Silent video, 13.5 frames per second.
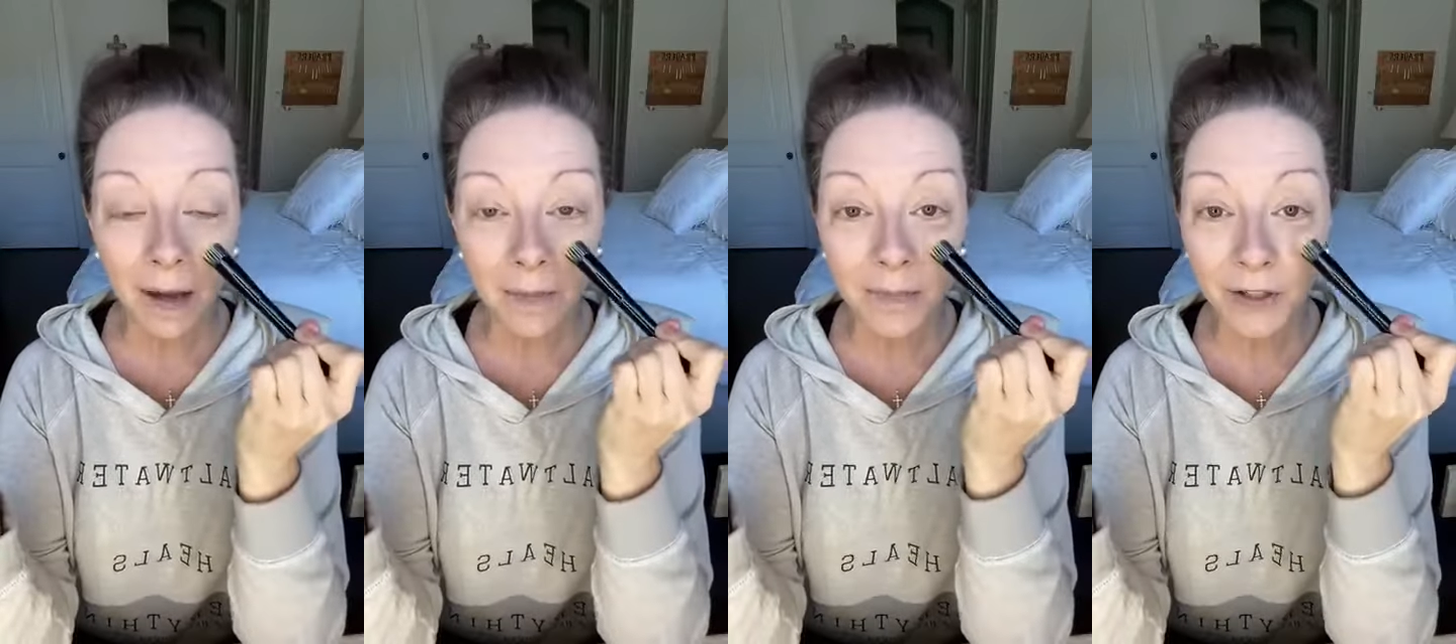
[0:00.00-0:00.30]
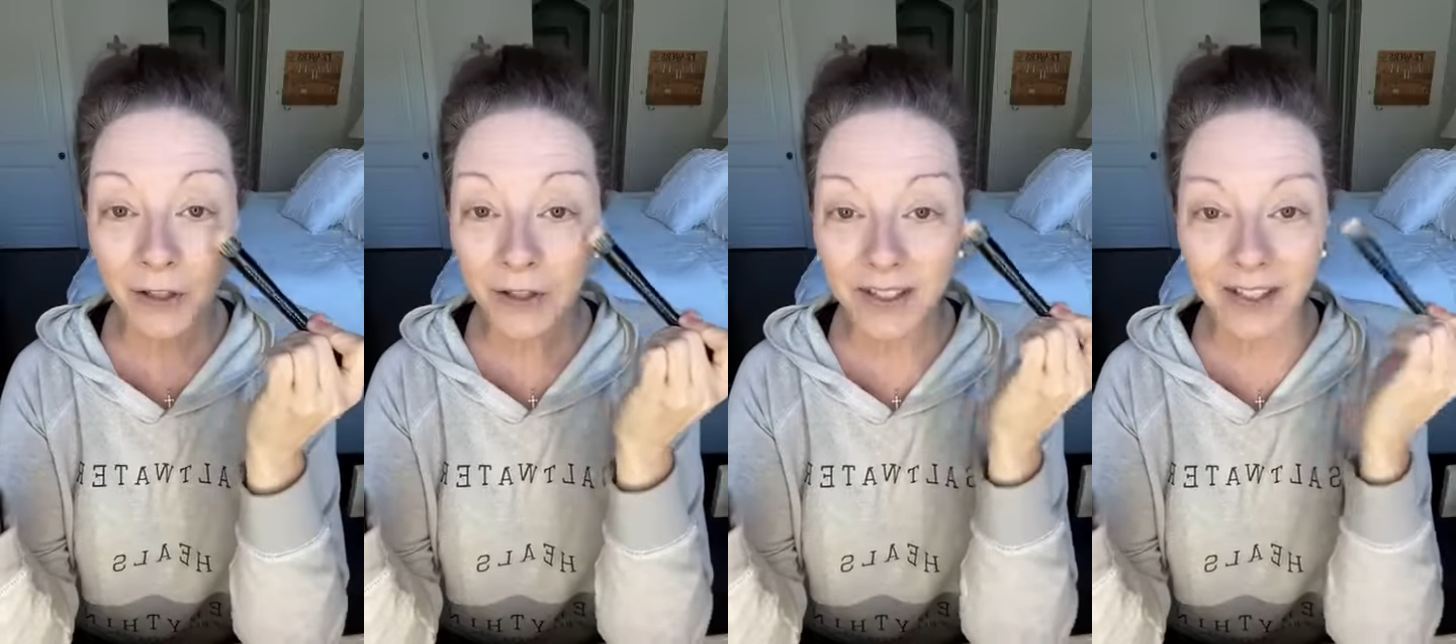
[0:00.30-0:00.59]

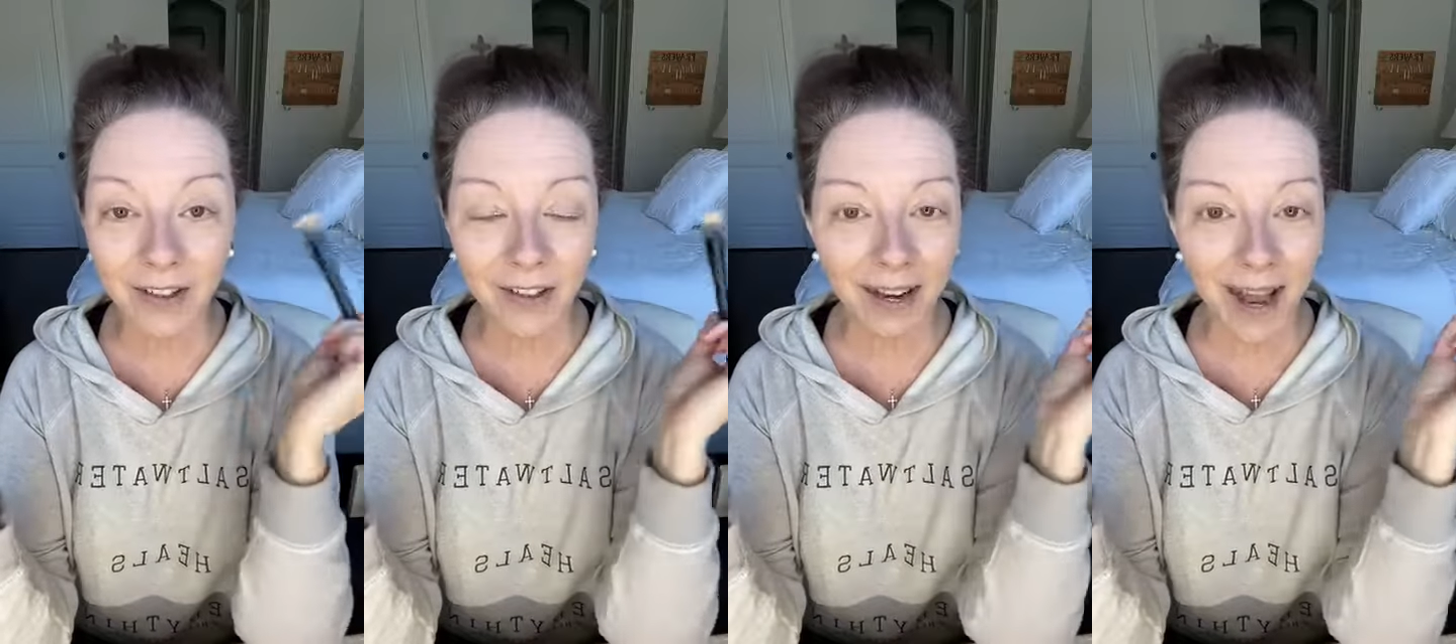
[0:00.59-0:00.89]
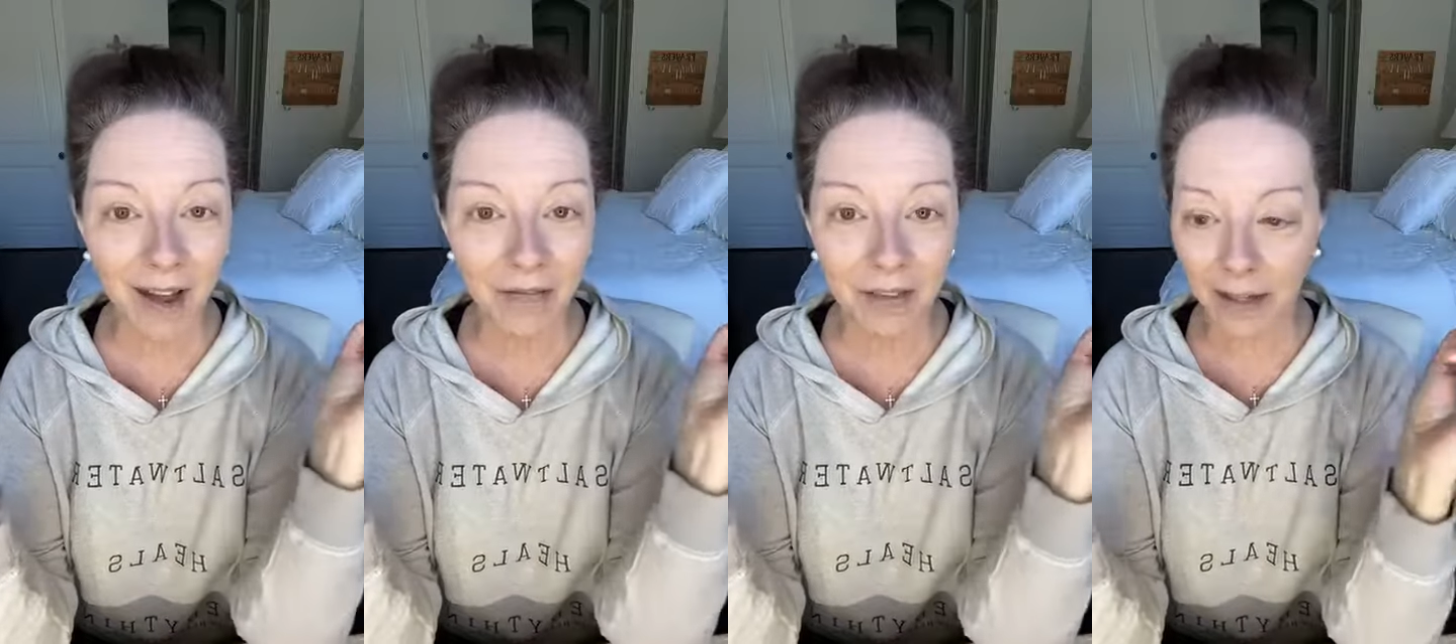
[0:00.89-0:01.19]
You're still gonna
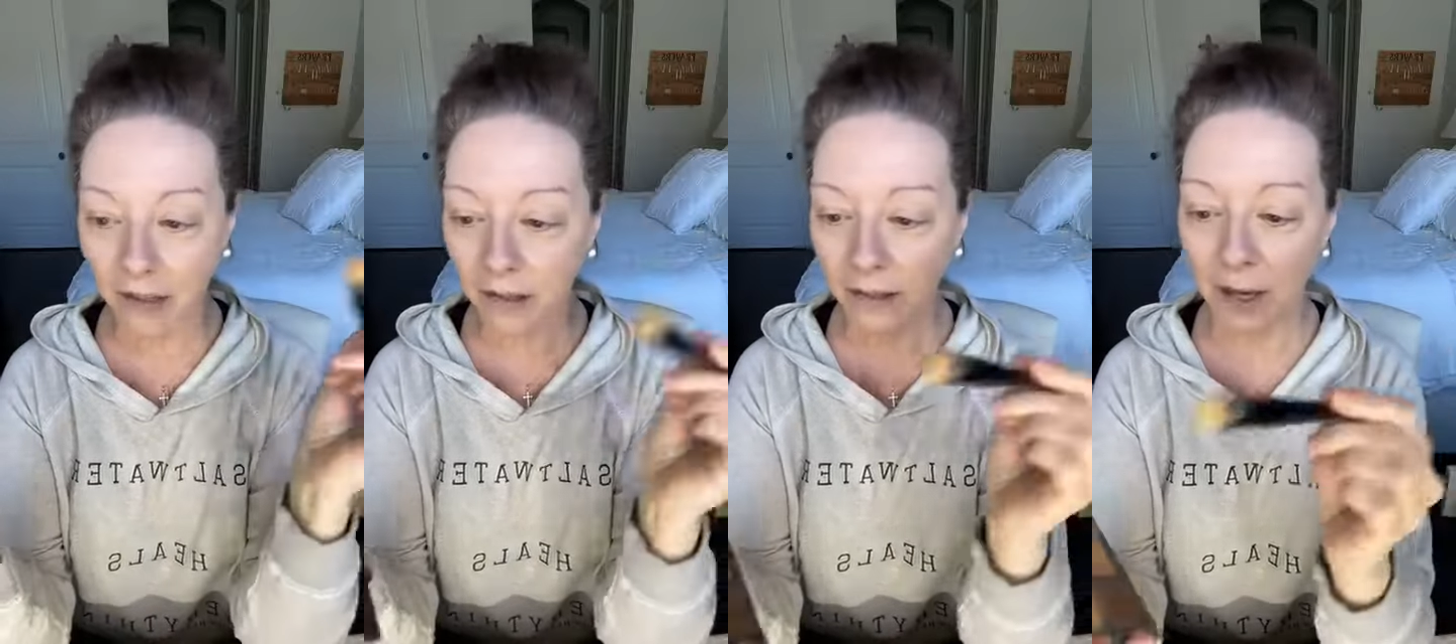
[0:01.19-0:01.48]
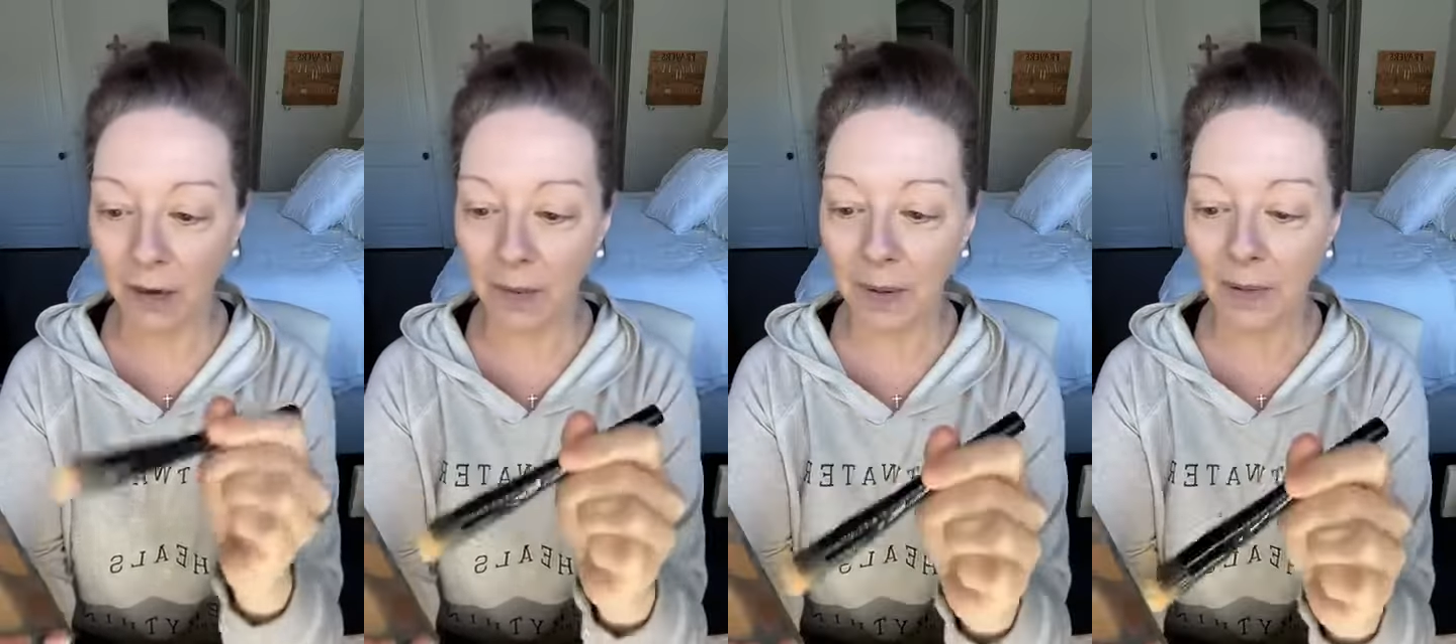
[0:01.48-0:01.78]
have that
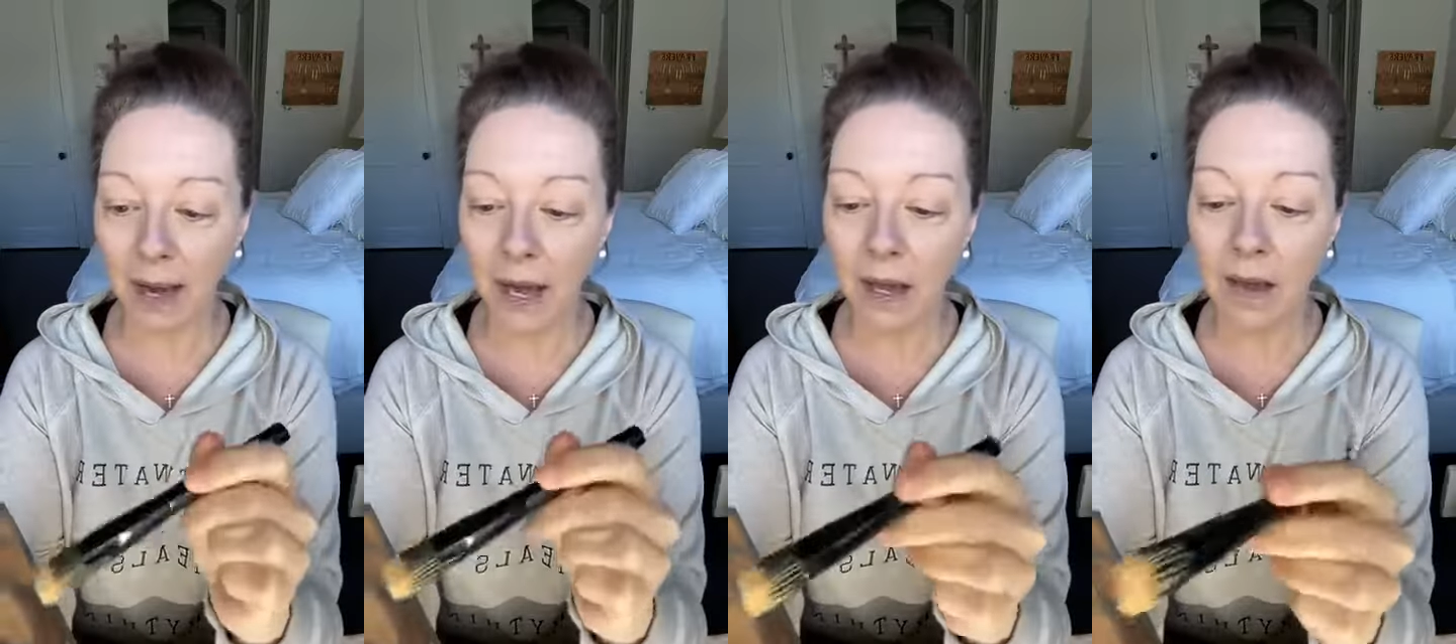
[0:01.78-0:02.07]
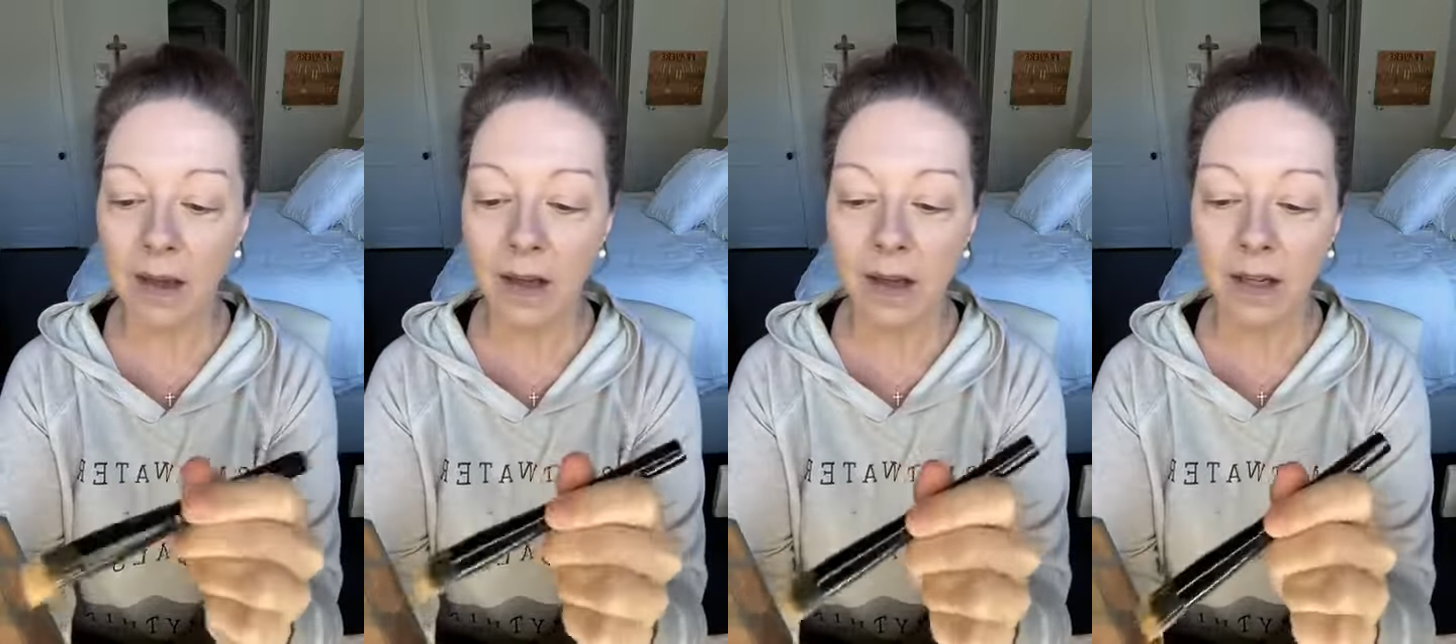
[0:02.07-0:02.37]
glow, okay?